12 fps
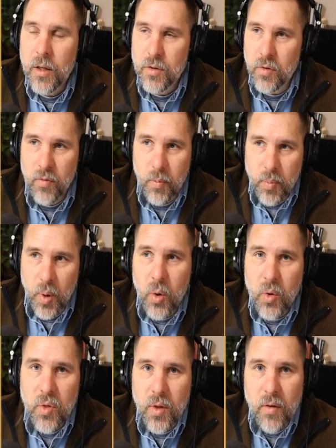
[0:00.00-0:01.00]
So if
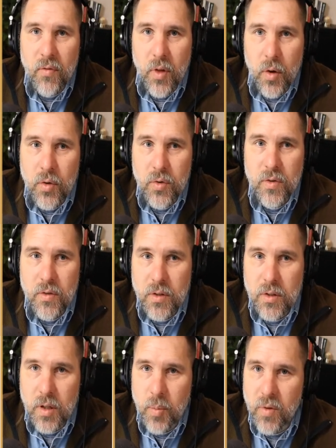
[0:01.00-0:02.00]
both of those
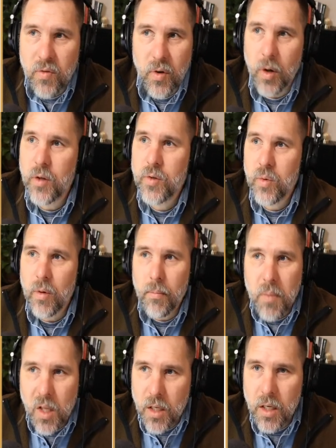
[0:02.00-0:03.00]
slip and falls were $1
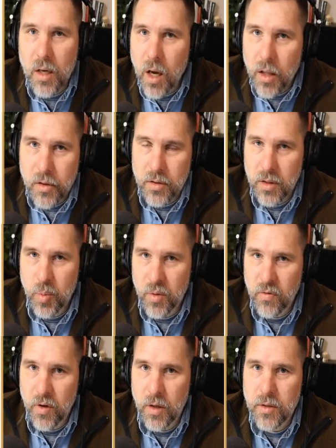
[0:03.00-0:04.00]
million slip
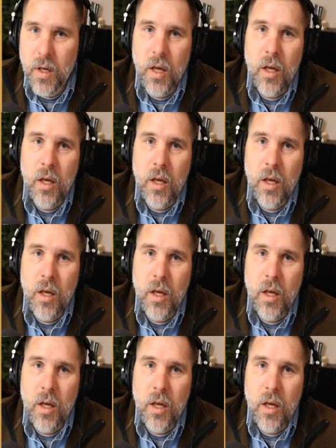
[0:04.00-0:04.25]
and falls,